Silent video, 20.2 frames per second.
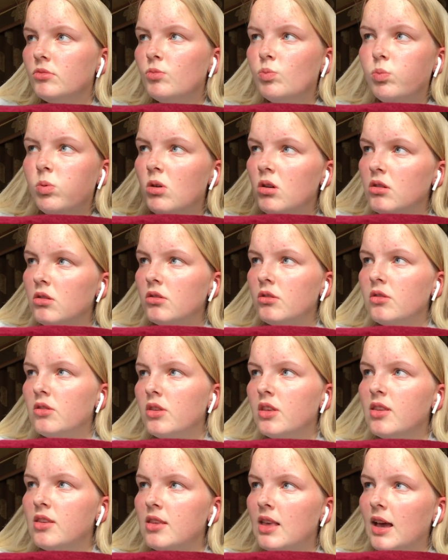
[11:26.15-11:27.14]
what's
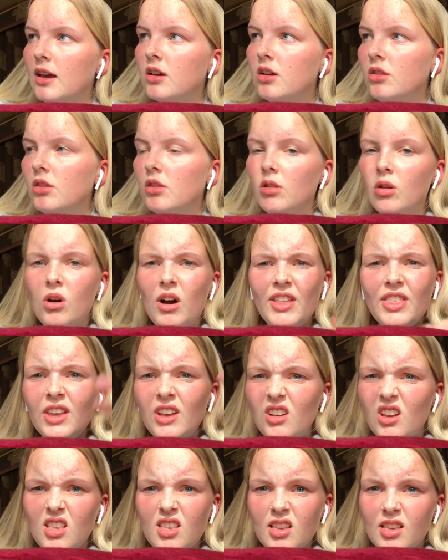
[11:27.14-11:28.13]
the second law? I
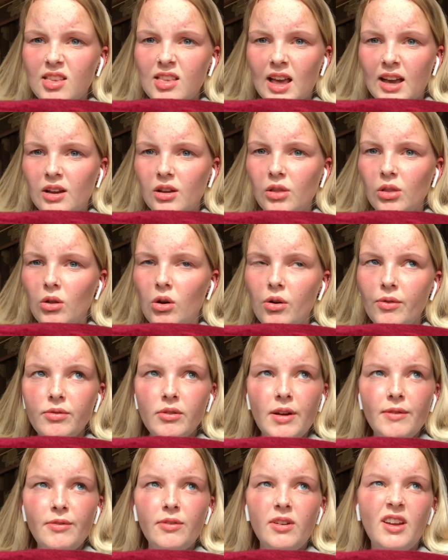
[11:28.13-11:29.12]
think it's the second law. For
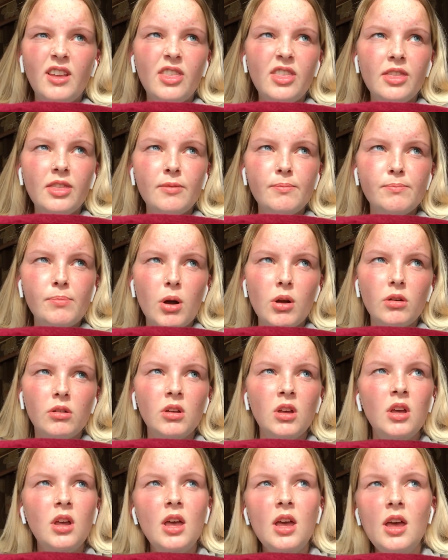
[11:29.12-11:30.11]
every
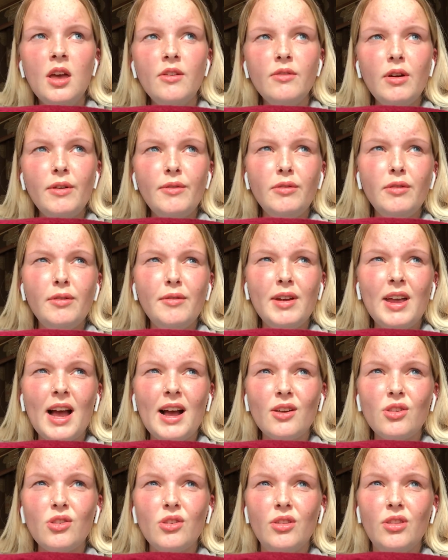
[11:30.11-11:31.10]

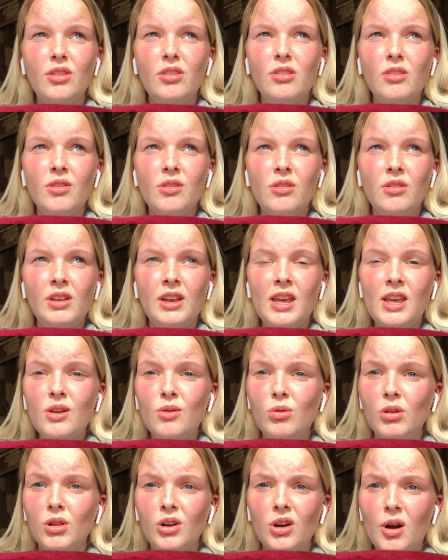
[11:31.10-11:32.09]
reaction, there's an
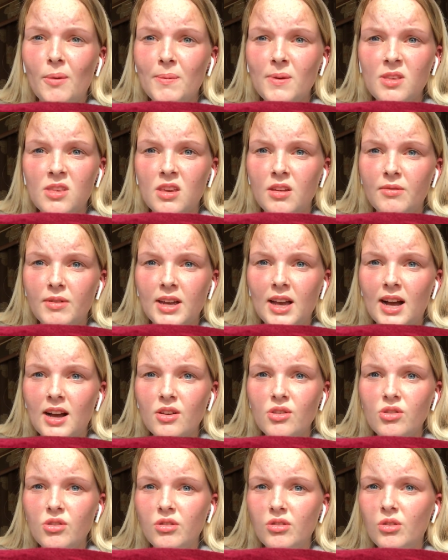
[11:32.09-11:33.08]
equal and opposite
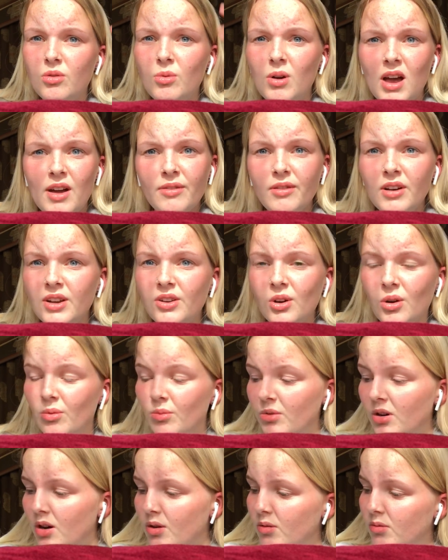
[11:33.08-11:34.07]
reaction, or whatever. I
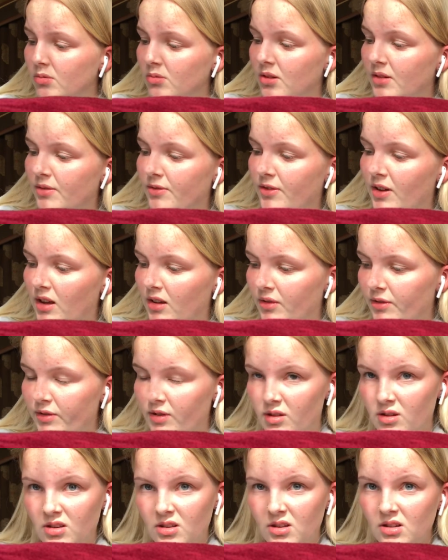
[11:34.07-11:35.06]
don't know. I failed
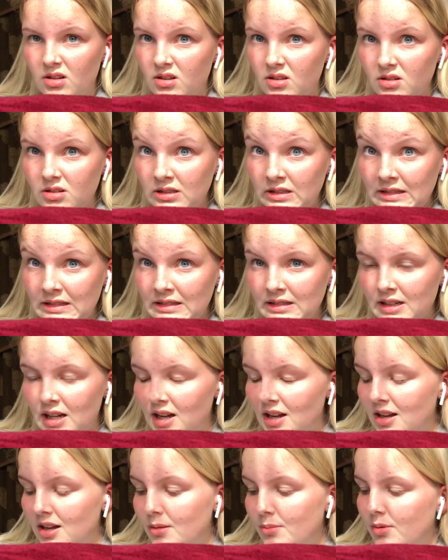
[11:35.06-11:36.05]
physics.
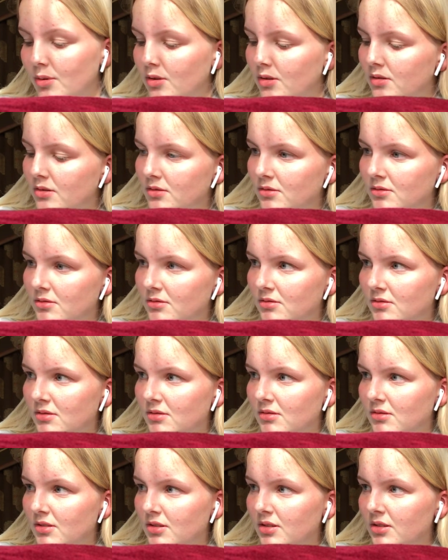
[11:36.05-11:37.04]
But
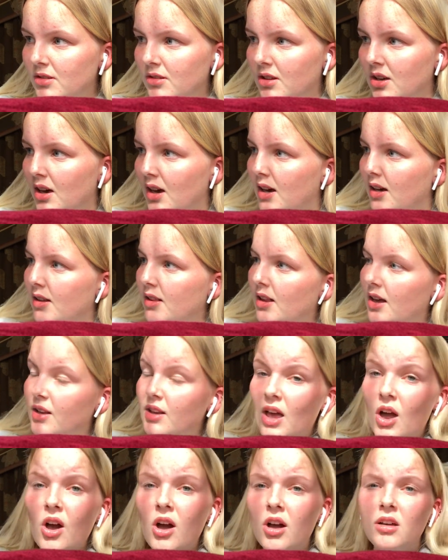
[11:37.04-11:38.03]
yeah,
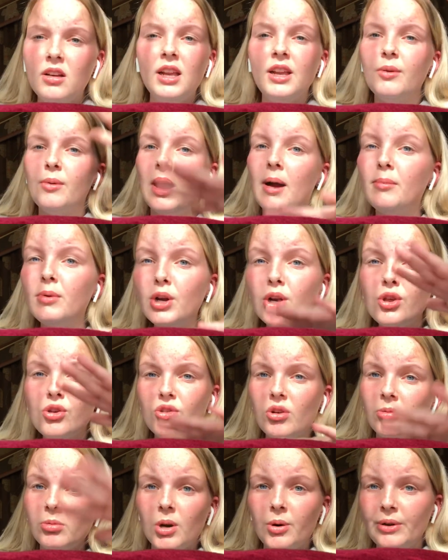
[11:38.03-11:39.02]
like, anyway, I'm gonna
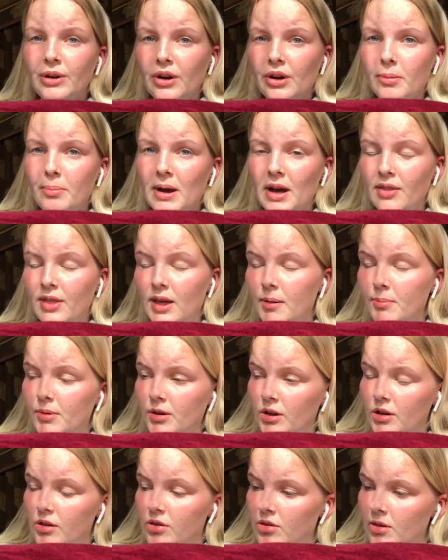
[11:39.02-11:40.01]
stop going on about that,
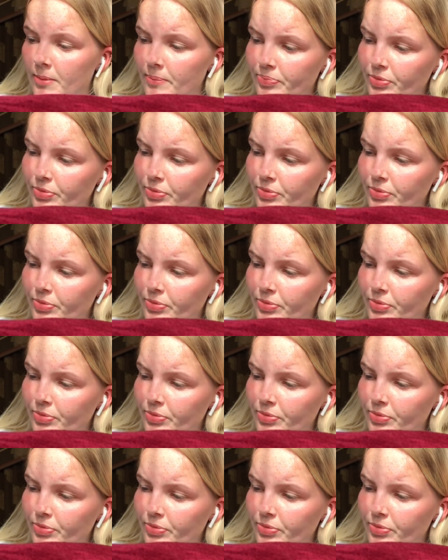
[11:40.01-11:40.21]
because